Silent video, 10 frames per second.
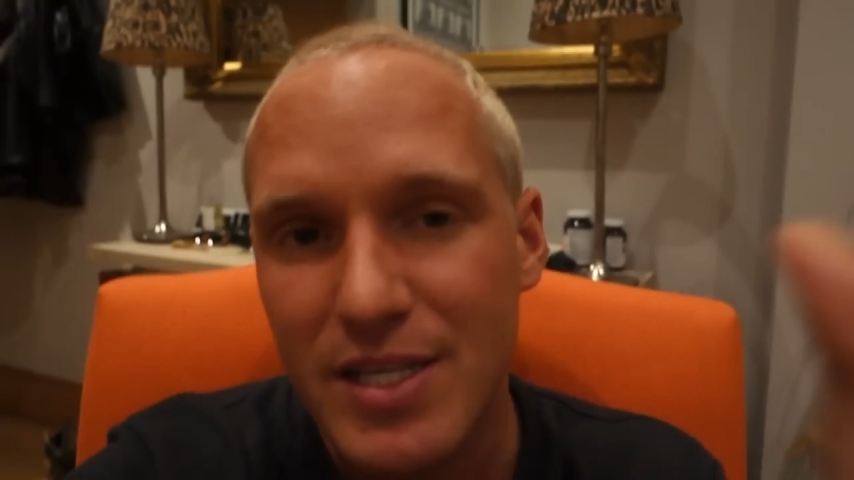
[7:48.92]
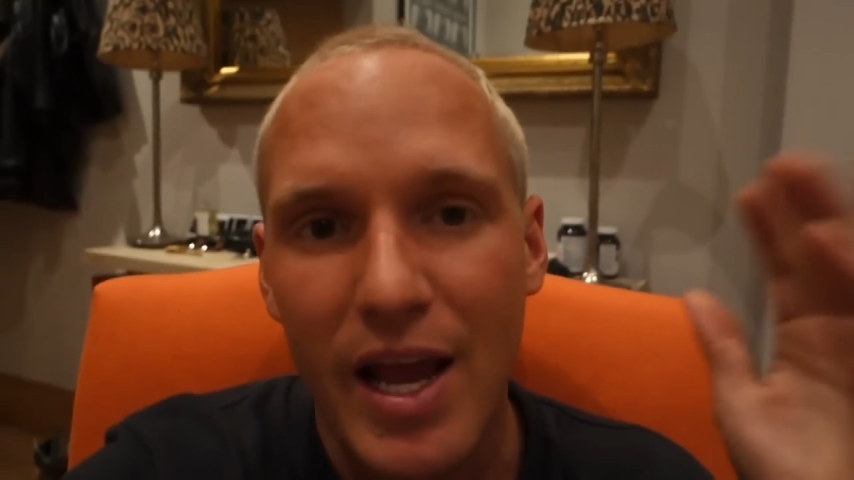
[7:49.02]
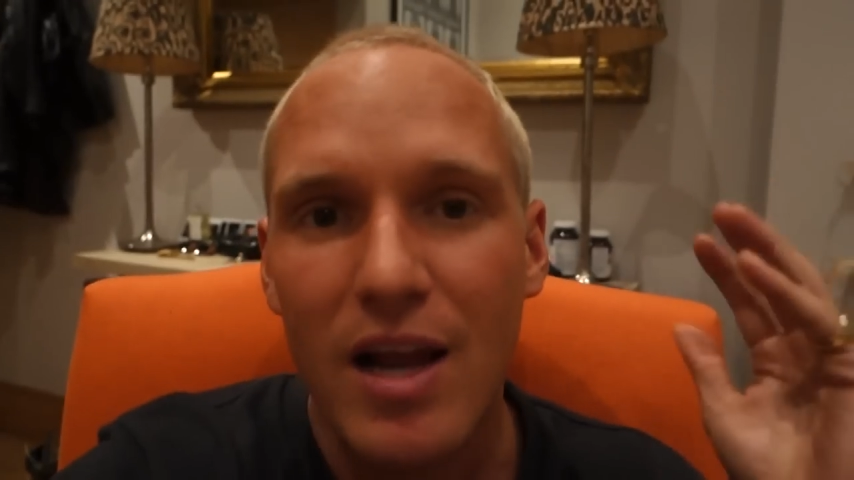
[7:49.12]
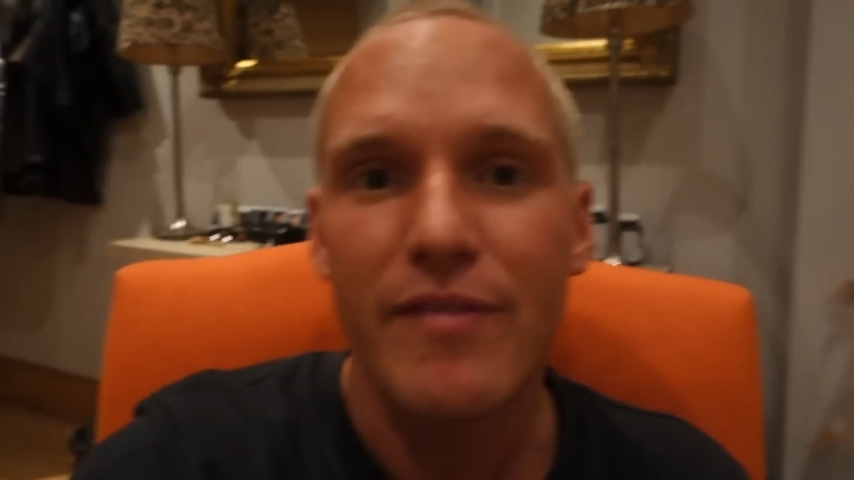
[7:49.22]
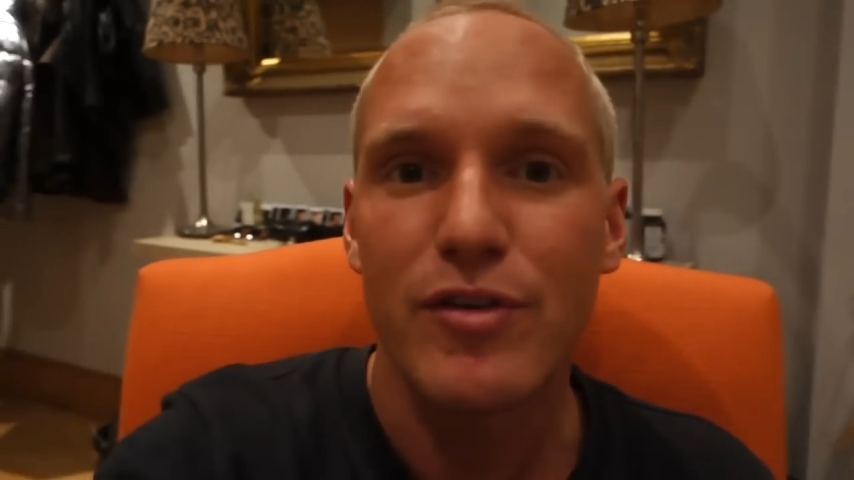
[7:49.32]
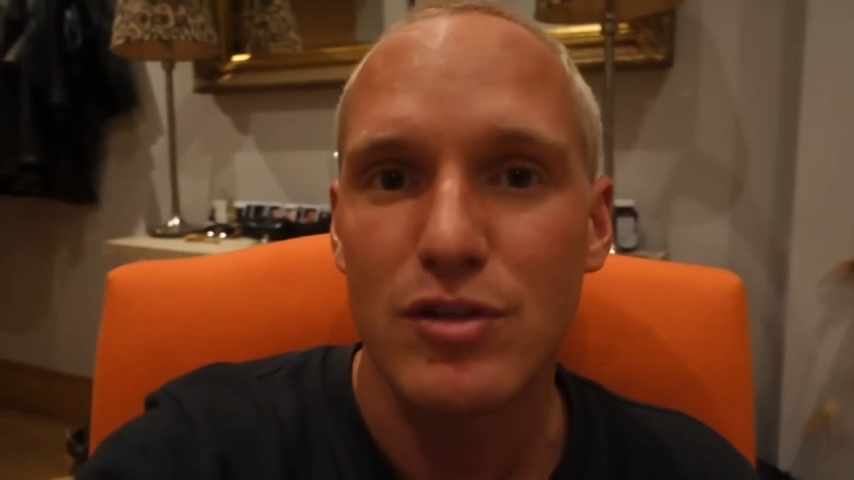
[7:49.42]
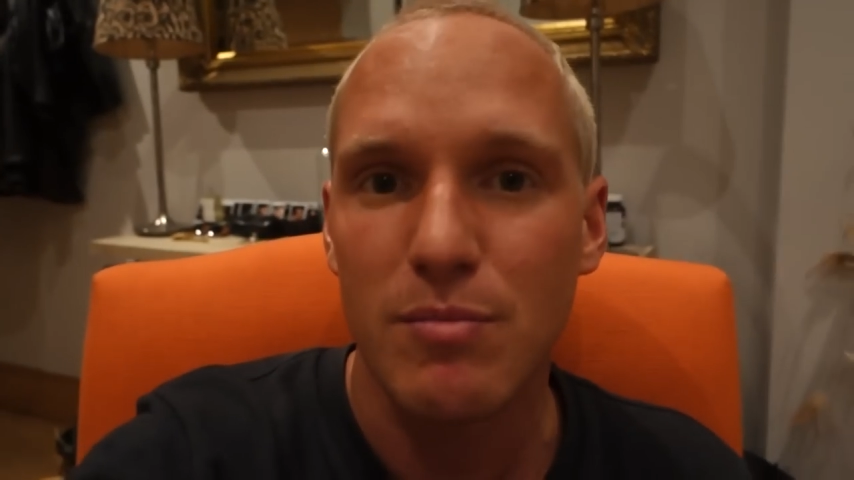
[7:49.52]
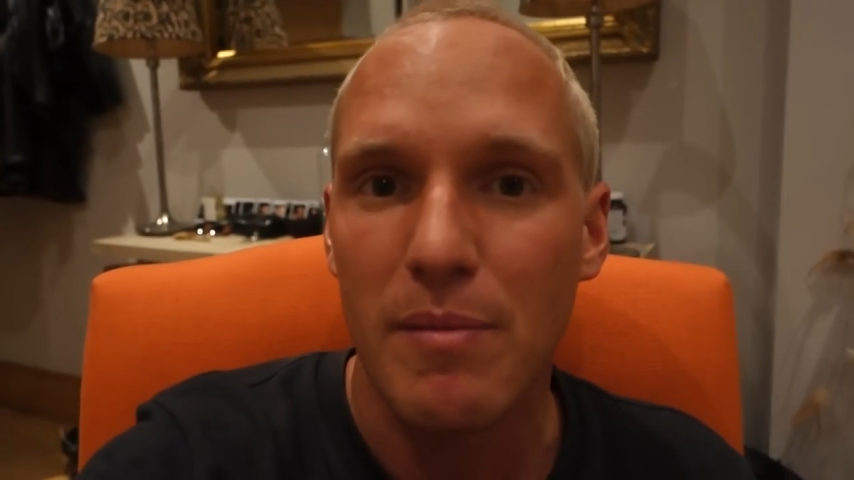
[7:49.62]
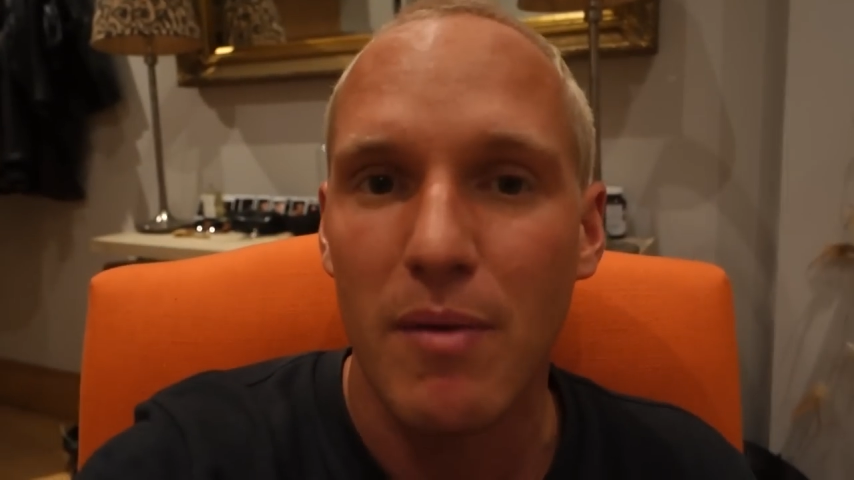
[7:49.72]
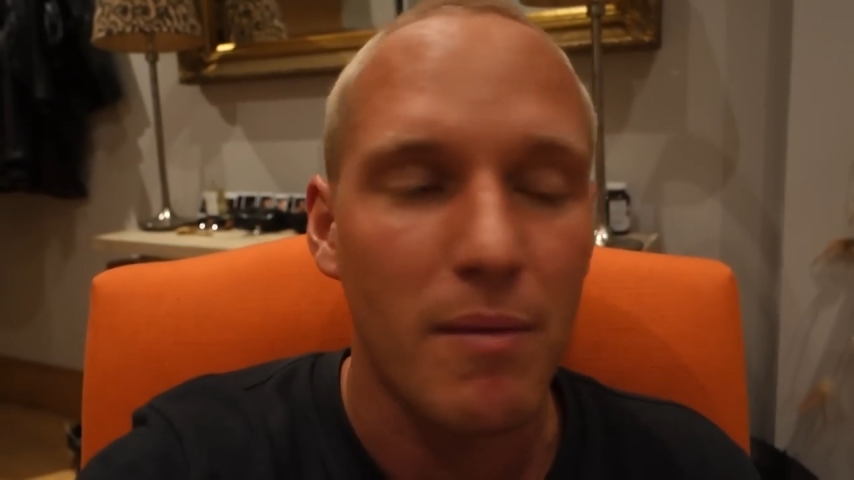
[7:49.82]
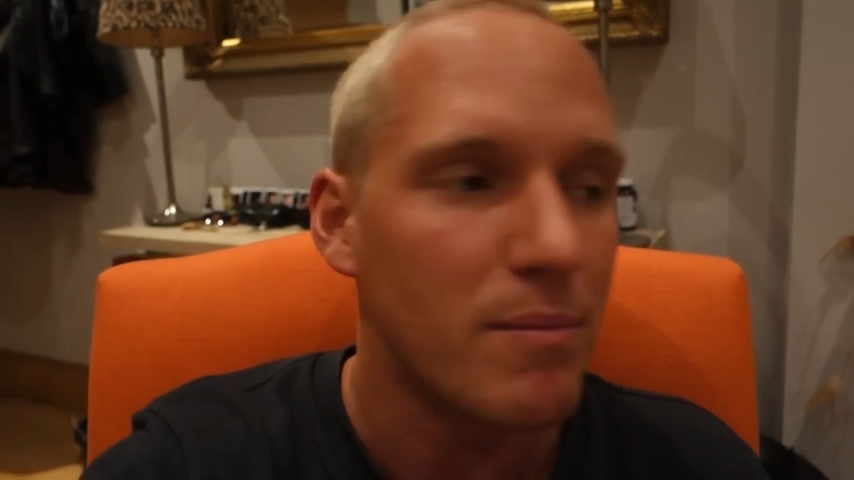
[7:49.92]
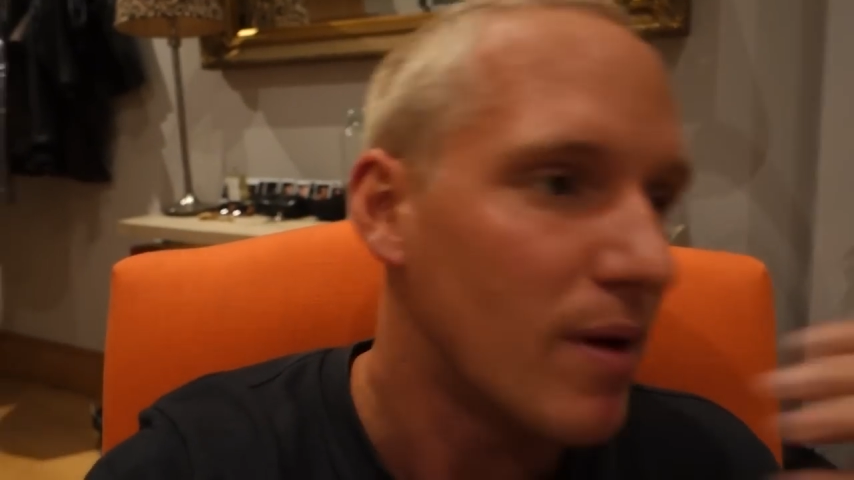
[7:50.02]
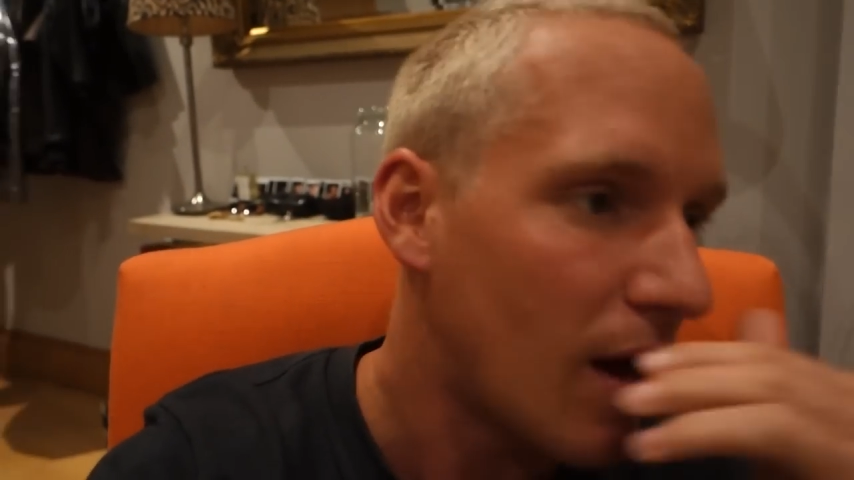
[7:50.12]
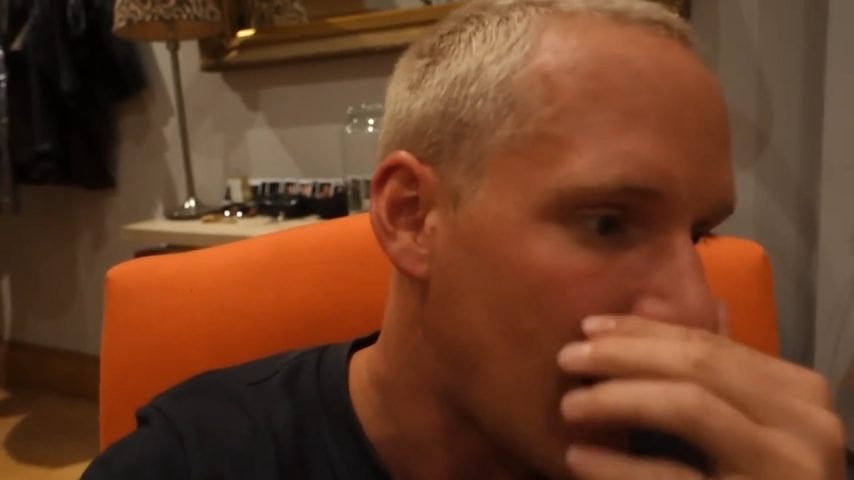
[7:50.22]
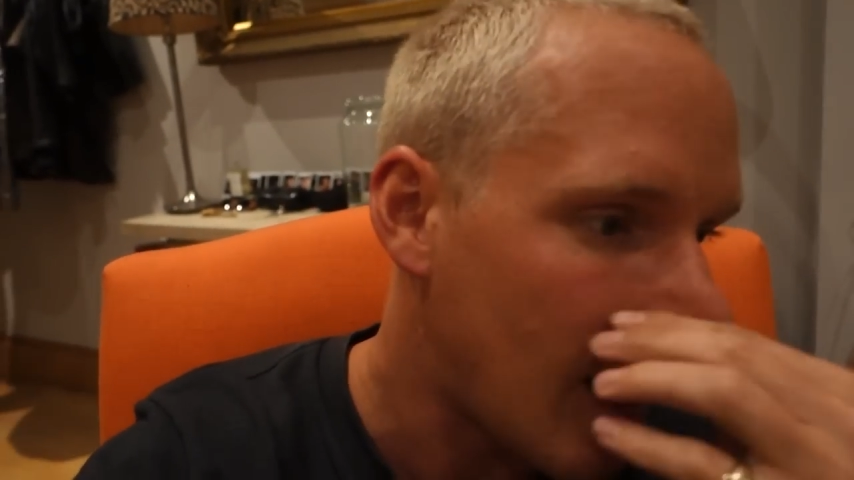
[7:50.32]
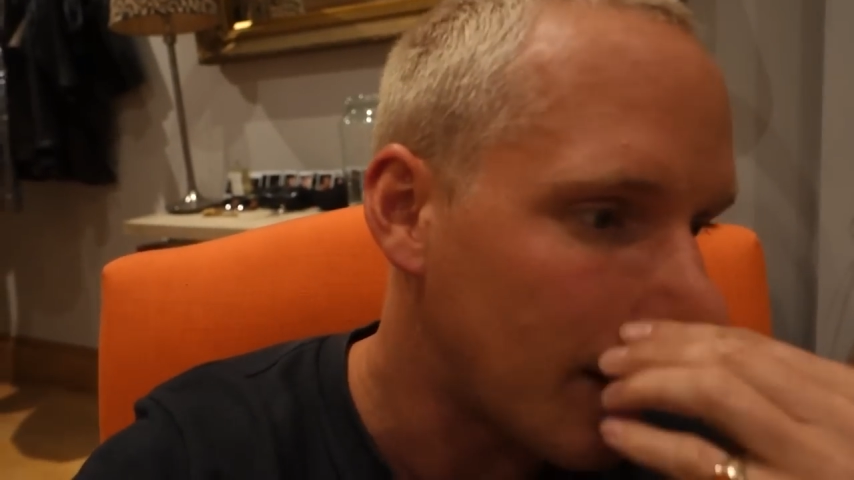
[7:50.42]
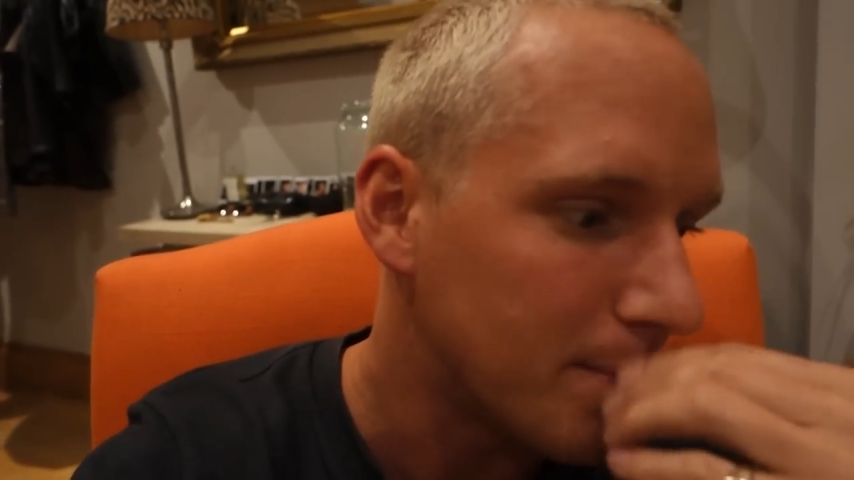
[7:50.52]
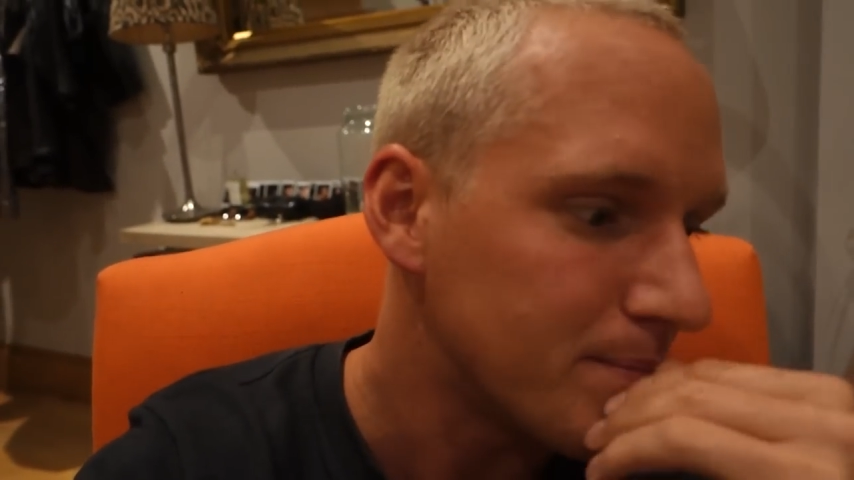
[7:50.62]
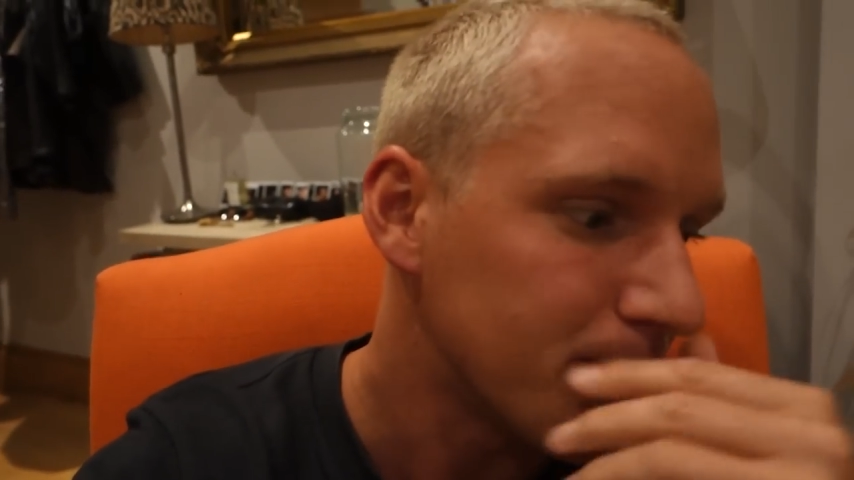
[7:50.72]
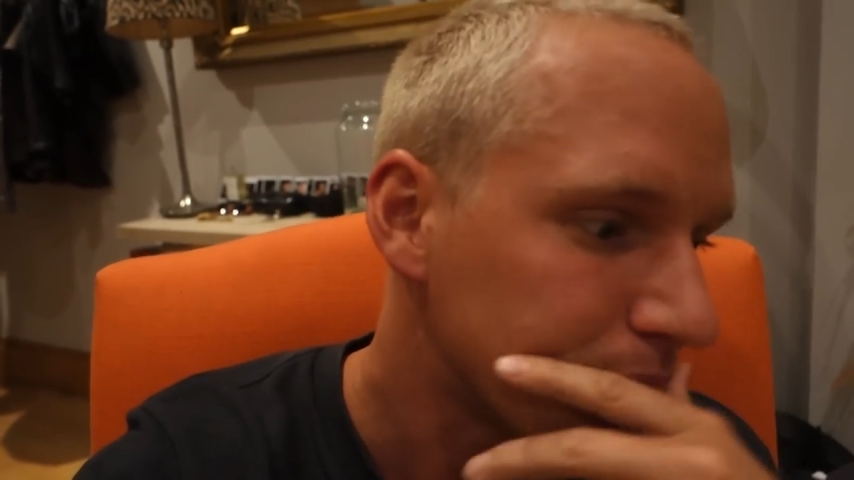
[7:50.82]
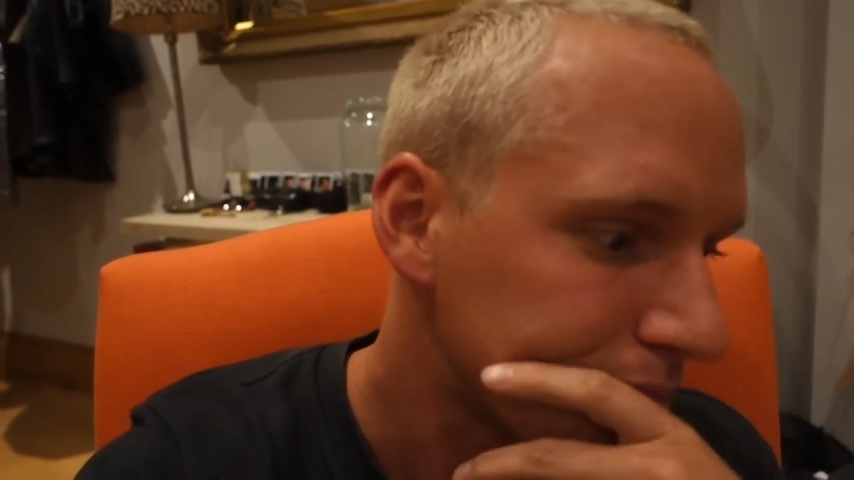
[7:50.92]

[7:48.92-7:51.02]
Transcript: Saying I love you to my mum,